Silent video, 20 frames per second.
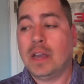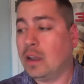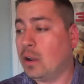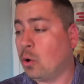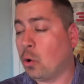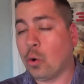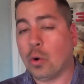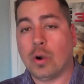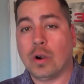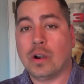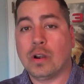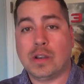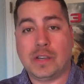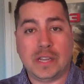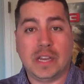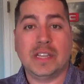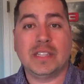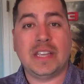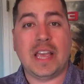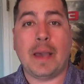or
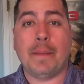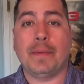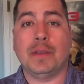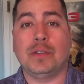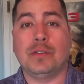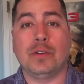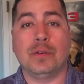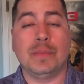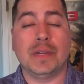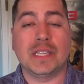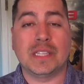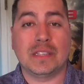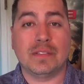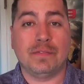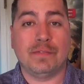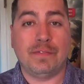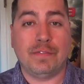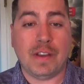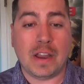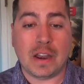does happen to him, it's
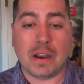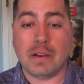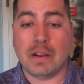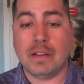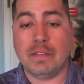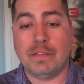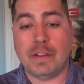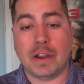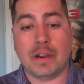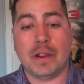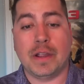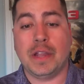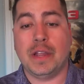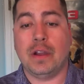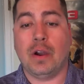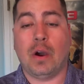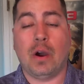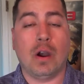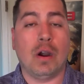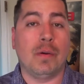very, very
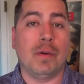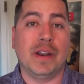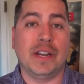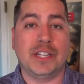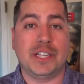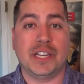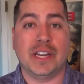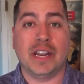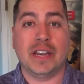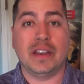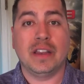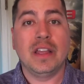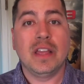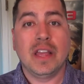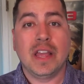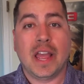heart-wrenching,